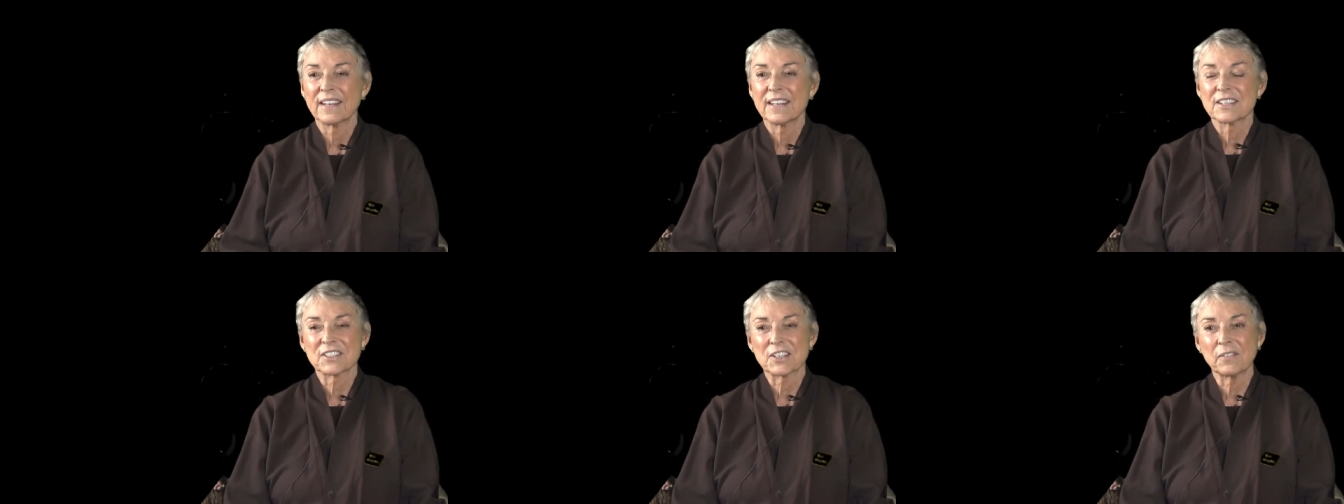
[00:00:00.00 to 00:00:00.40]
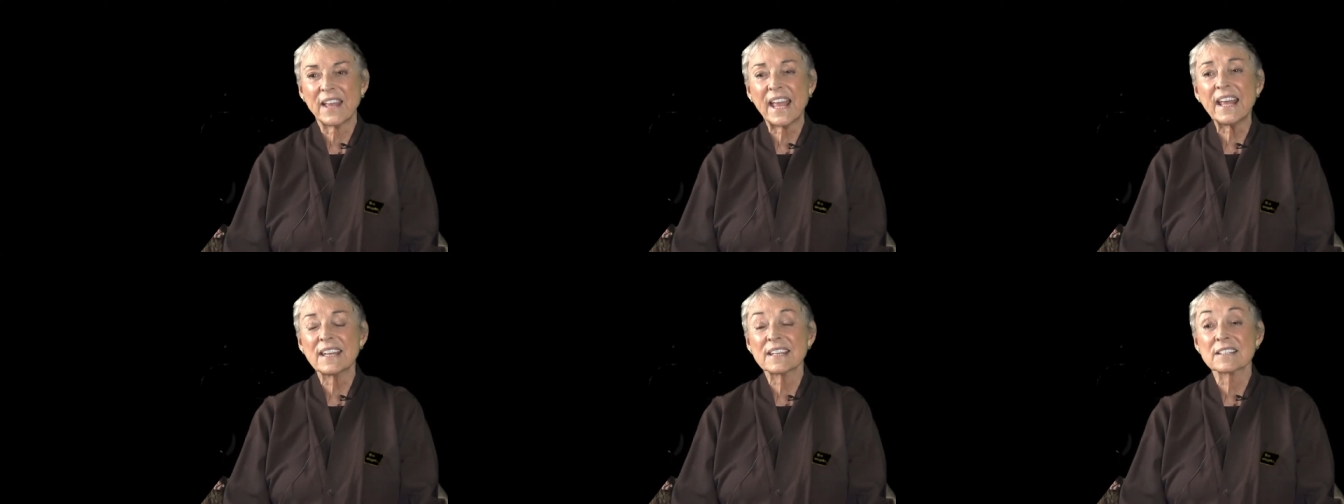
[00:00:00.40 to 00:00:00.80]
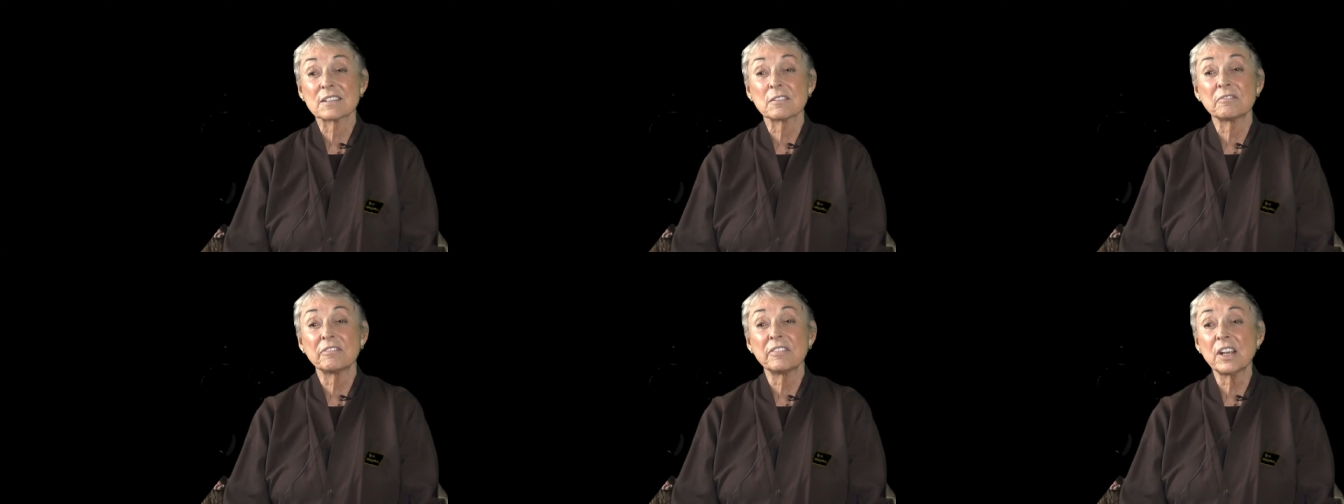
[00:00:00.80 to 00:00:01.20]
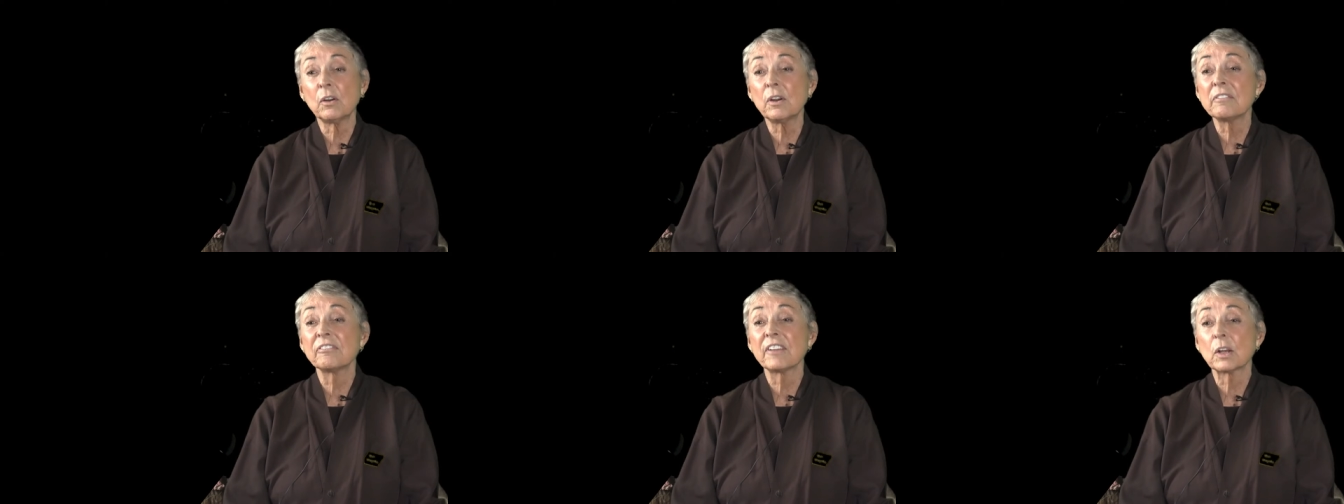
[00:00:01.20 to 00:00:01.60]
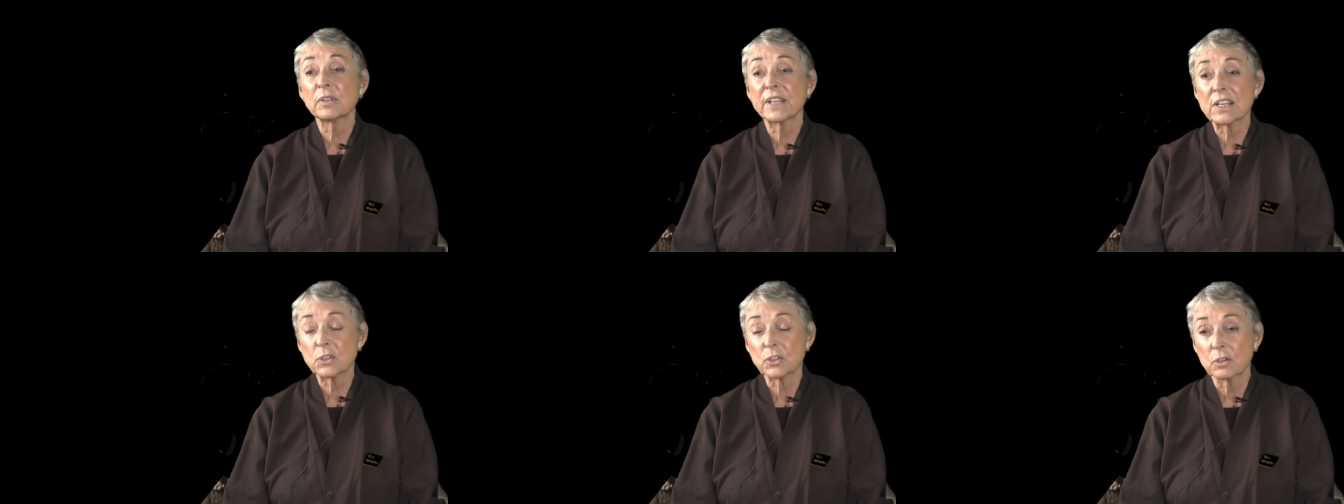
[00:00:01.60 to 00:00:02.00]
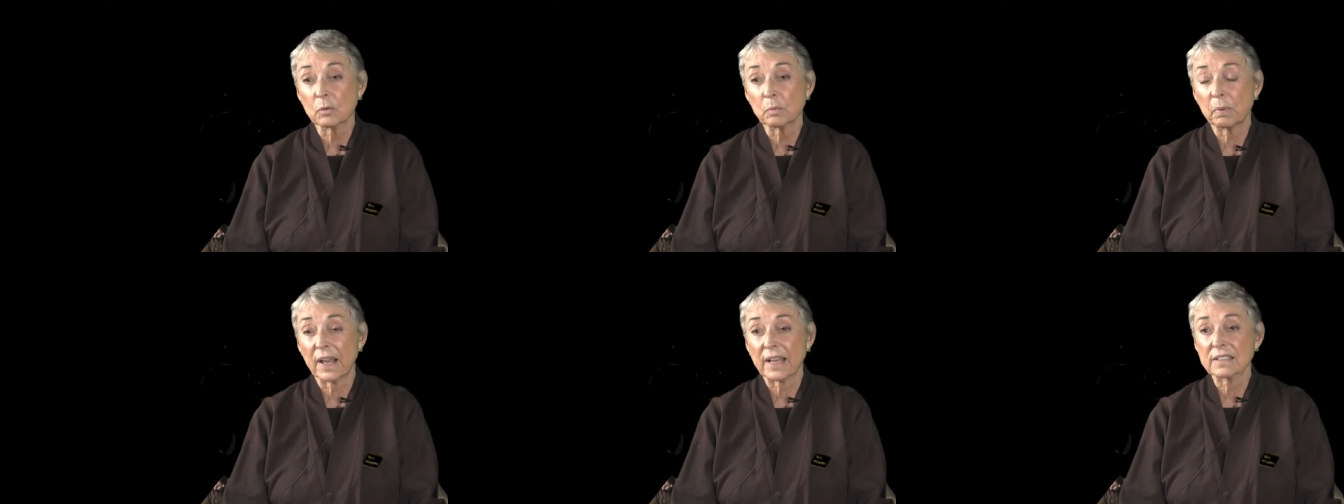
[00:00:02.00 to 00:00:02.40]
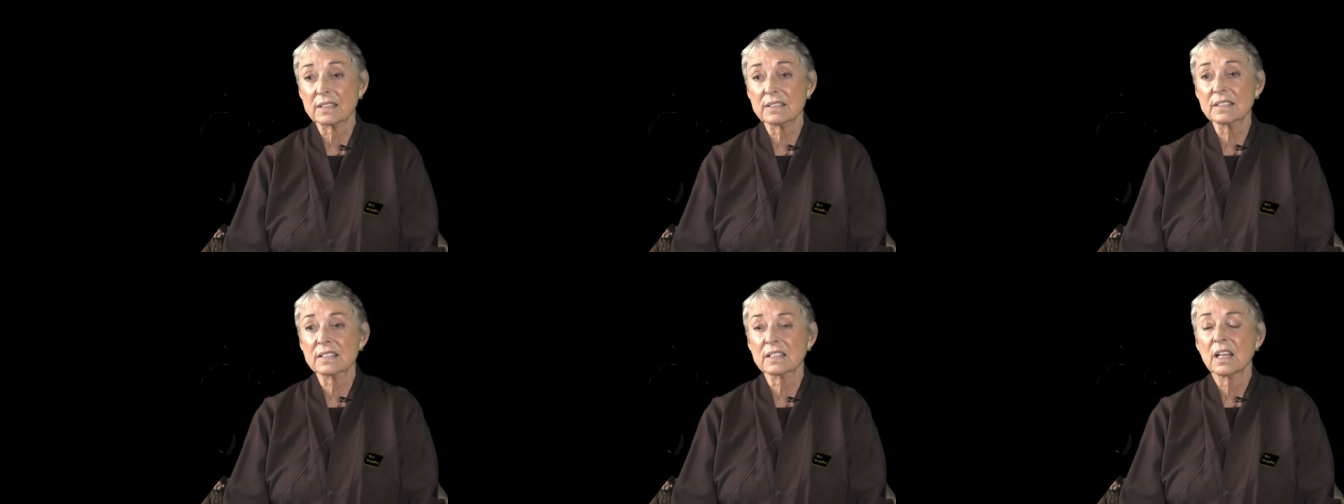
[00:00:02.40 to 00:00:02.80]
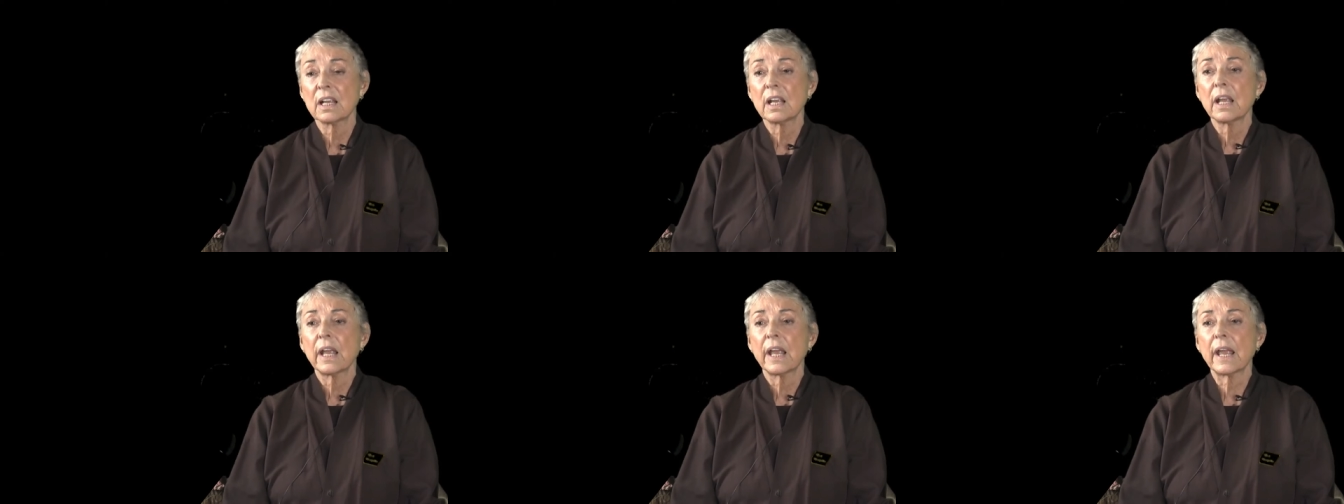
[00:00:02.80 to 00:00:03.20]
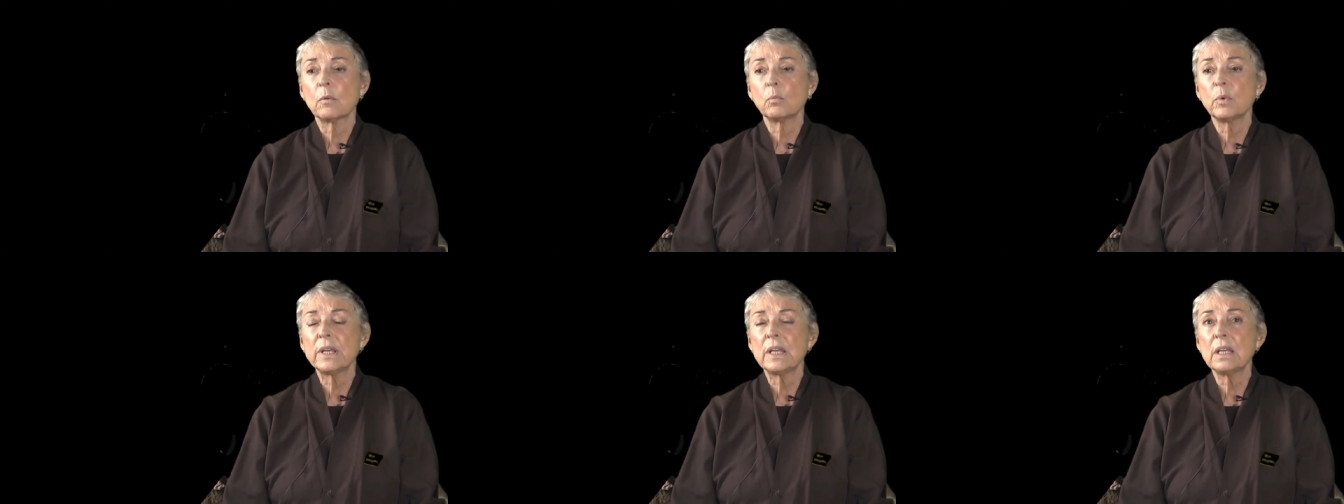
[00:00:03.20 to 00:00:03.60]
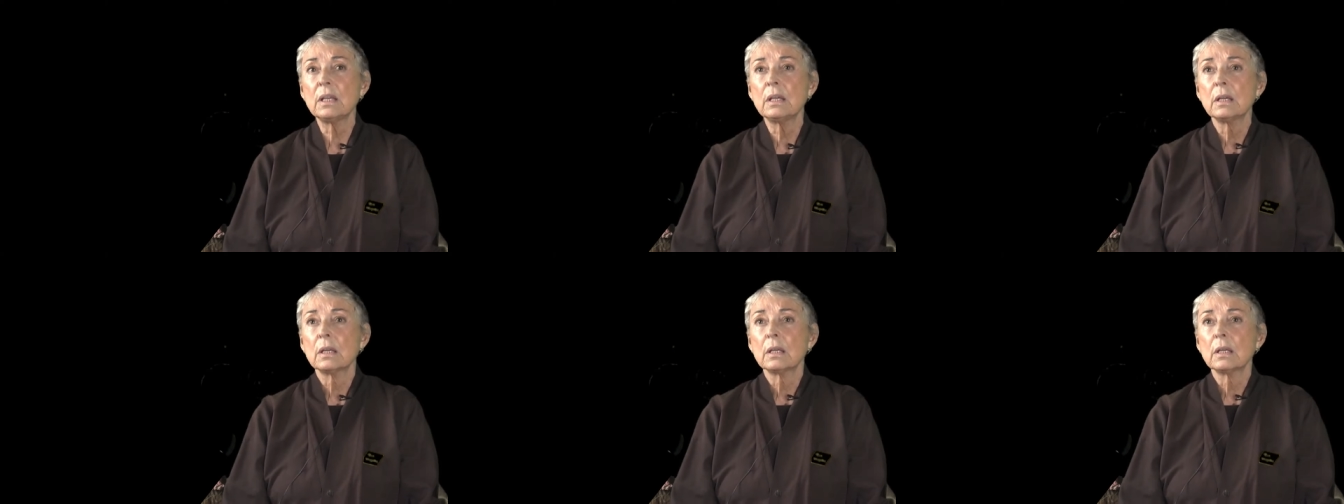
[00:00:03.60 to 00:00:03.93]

So that is a very foundational practice, and we,